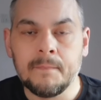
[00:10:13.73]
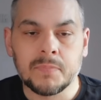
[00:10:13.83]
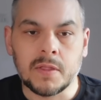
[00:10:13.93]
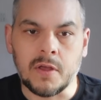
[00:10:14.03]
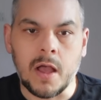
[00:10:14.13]

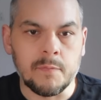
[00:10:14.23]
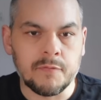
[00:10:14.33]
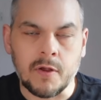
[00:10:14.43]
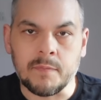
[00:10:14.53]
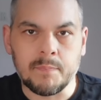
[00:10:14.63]

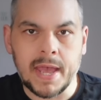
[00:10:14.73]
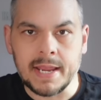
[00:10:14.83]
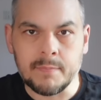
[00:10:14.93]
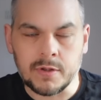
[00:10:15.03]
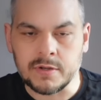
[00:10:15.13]
upfront
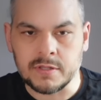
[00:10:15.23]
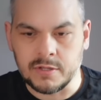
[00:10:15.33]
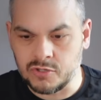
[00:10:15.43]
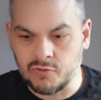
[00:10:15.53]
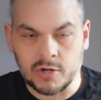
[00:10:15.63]
payment, the
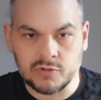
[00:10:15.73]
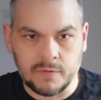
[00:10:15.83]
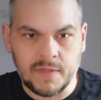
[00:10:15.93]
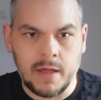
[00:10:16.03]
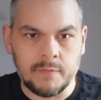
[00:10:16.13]
structure of
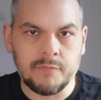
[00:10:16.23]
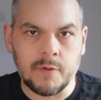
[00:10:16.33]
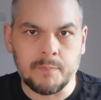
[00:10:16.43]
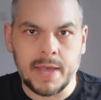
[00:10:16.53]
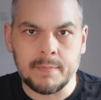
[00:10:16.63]
that
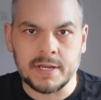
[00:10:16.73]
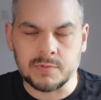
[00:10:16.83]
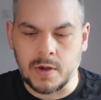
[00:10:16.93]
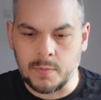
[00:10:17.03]
upfront payment as well,